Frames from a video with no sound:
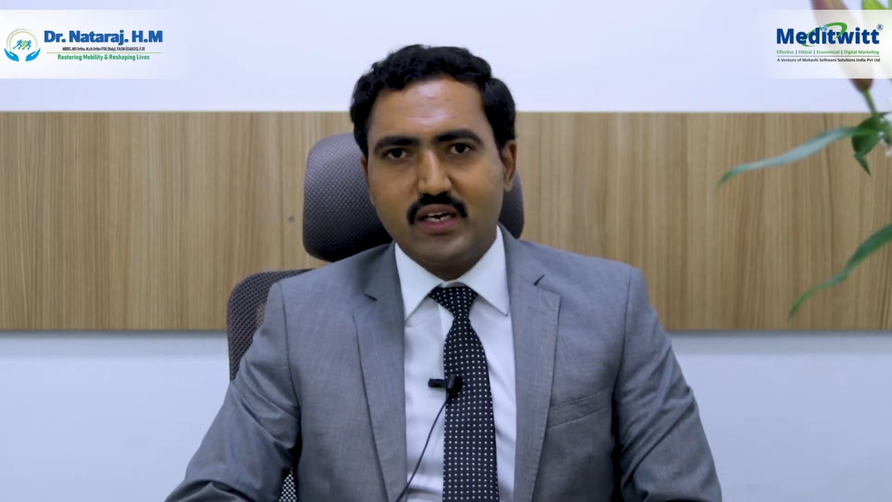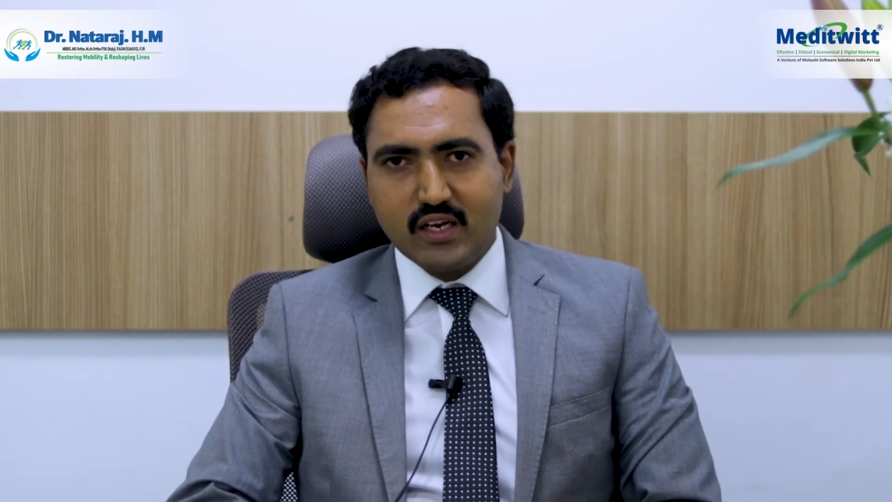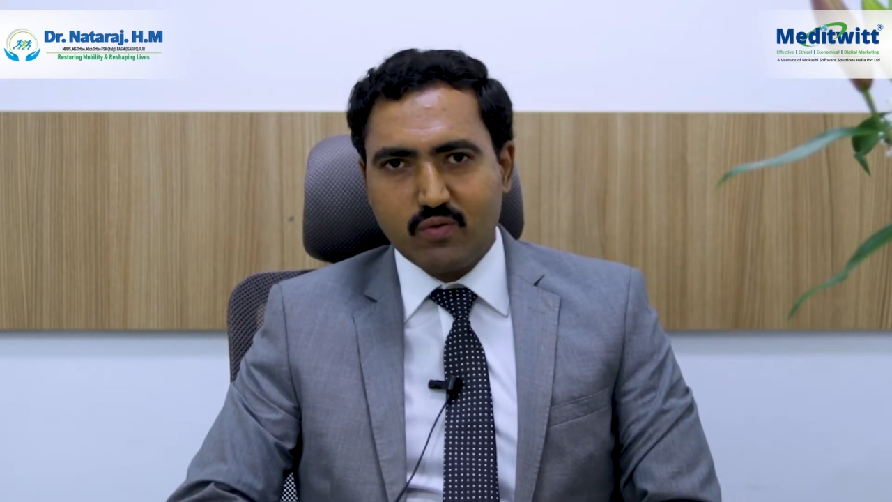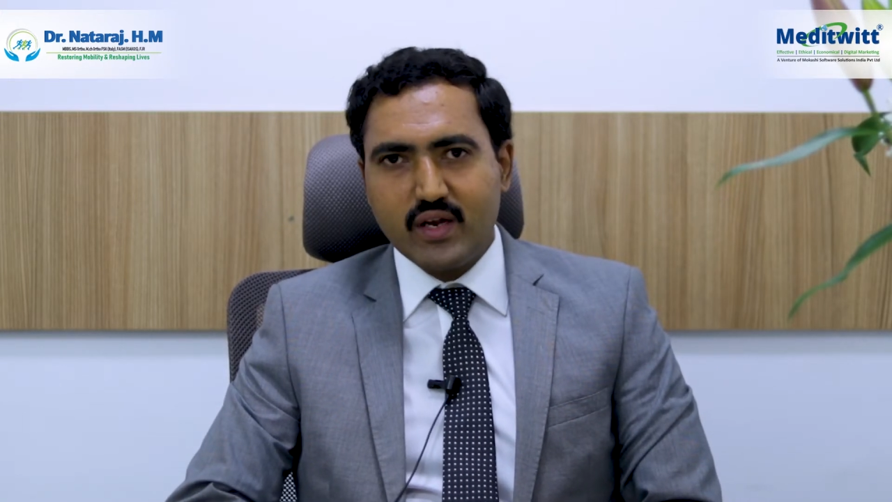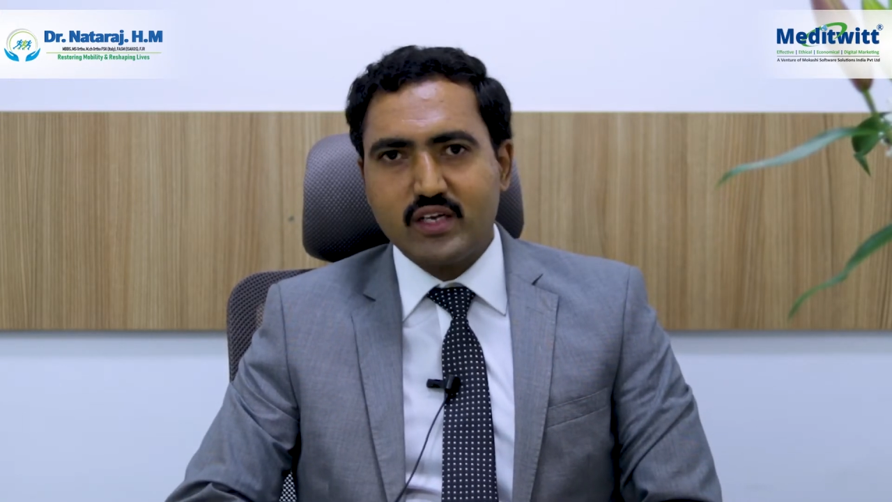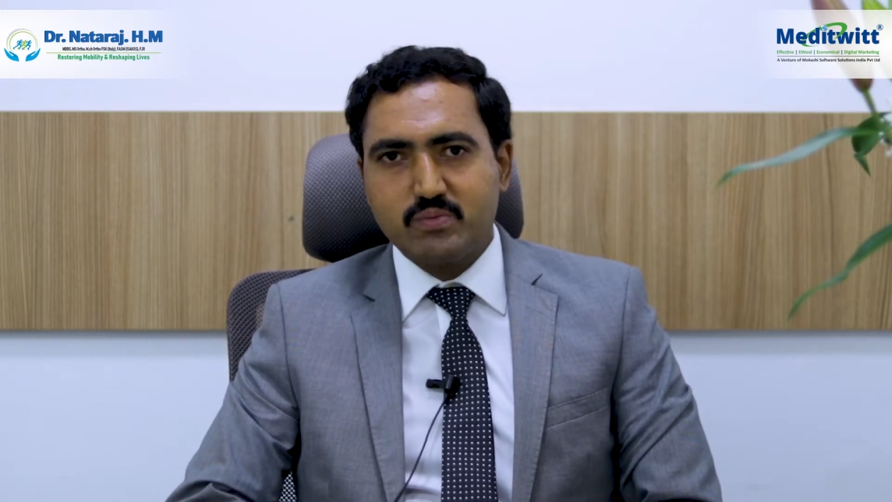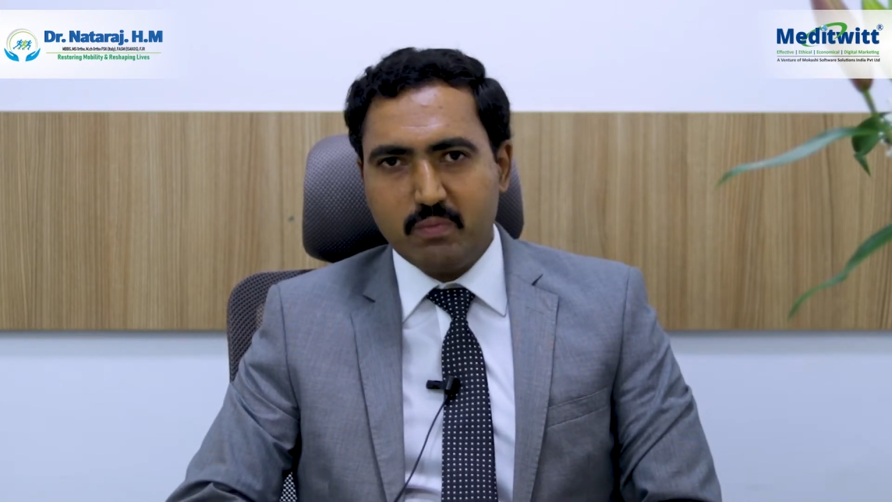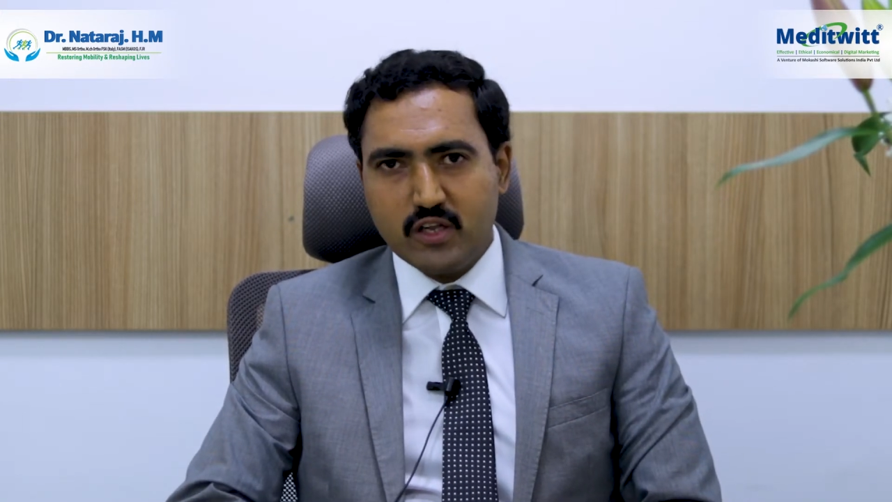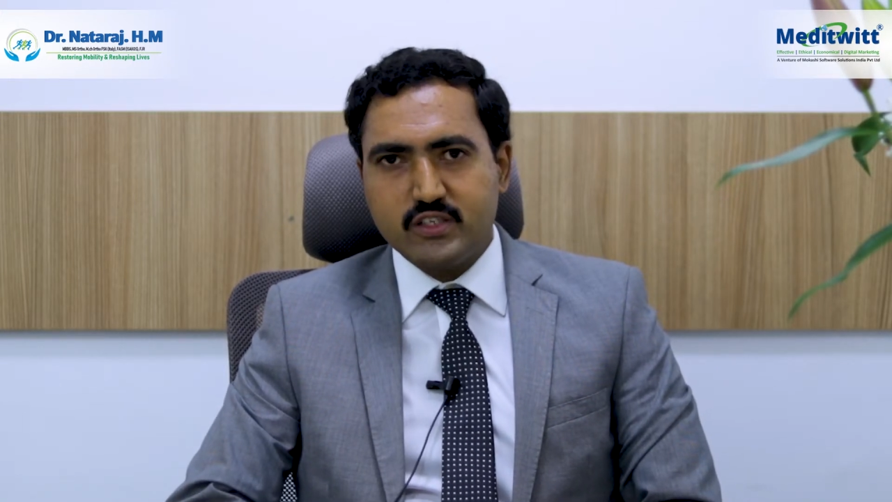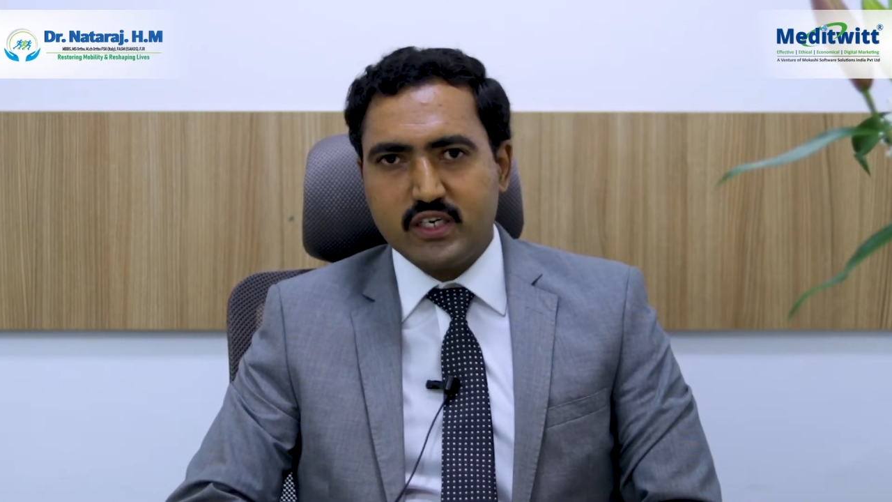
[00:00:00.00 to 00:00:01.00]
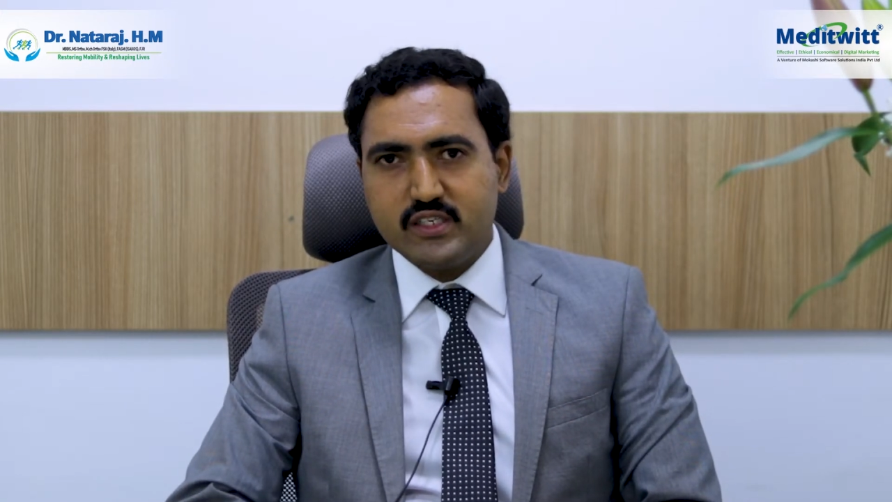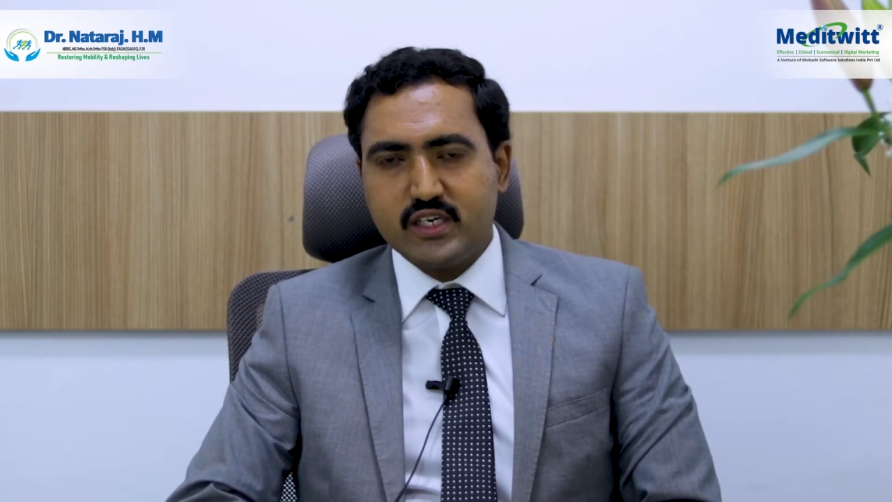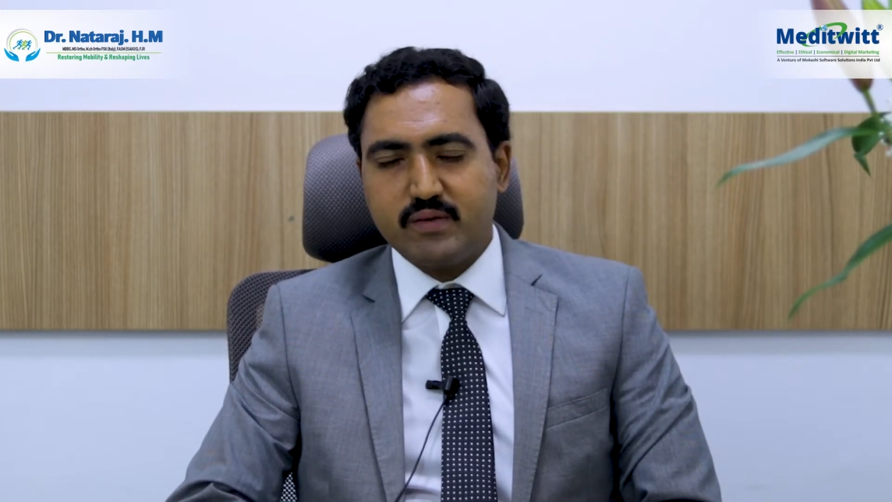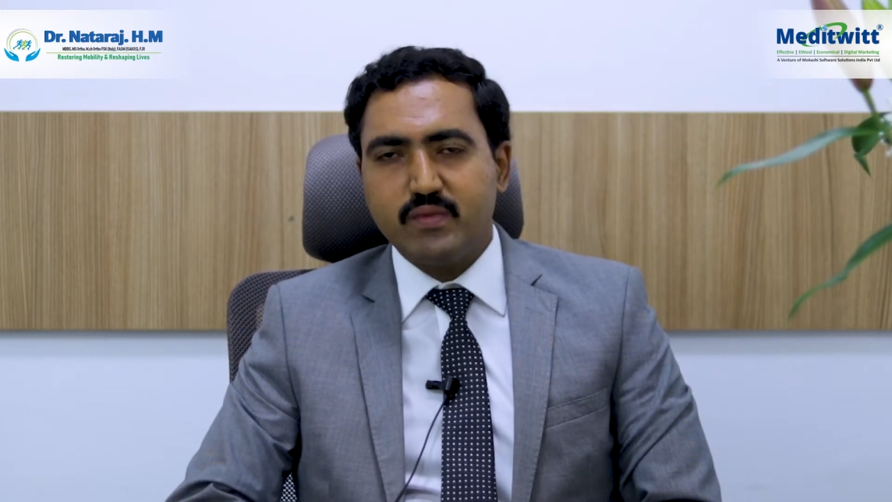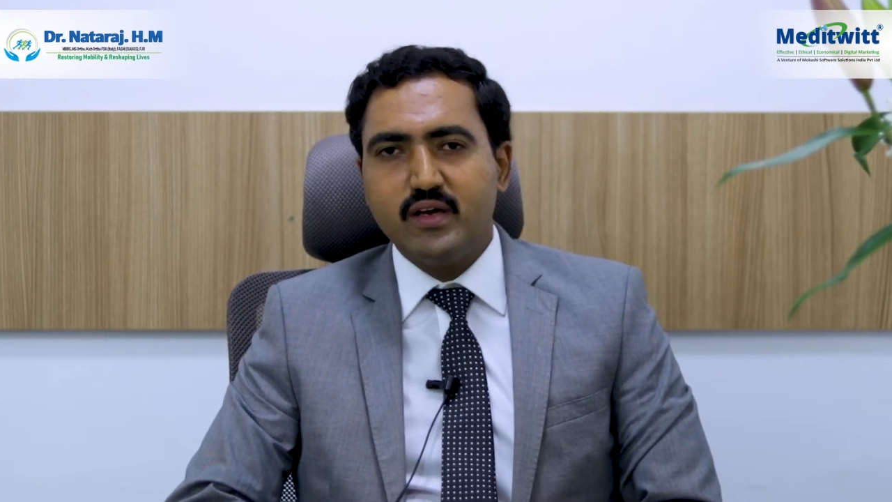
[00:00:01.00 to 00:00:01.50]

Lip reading: require a small surgery.